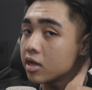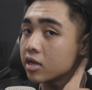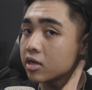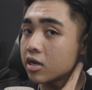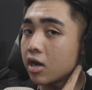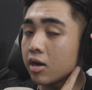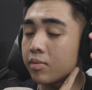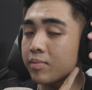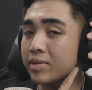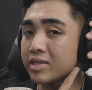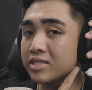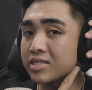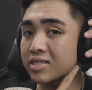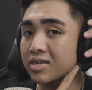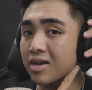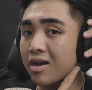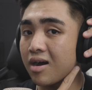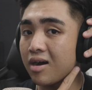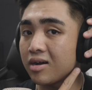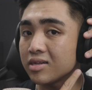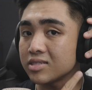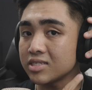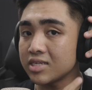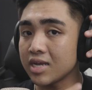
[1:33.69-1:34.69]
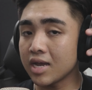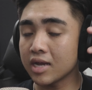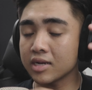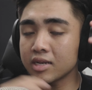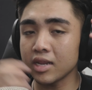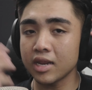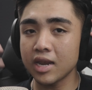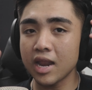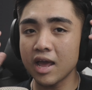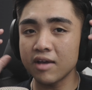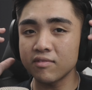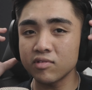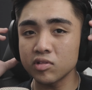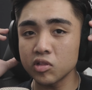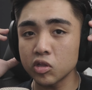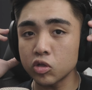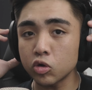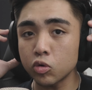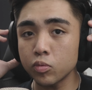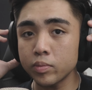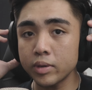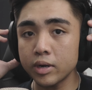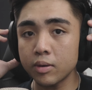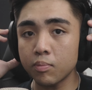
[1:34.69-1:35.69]
come into contact and have a
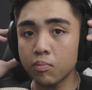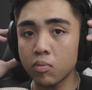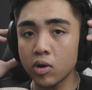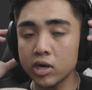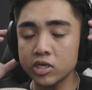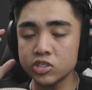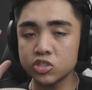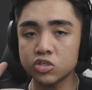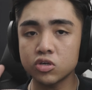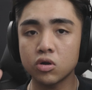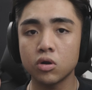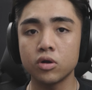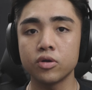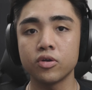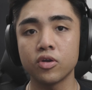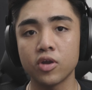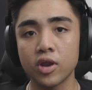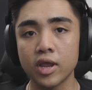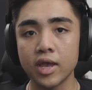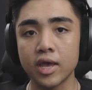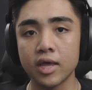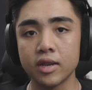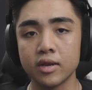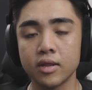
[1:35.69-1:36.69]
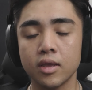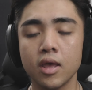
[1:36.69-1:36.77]
little bit of pressure on your head.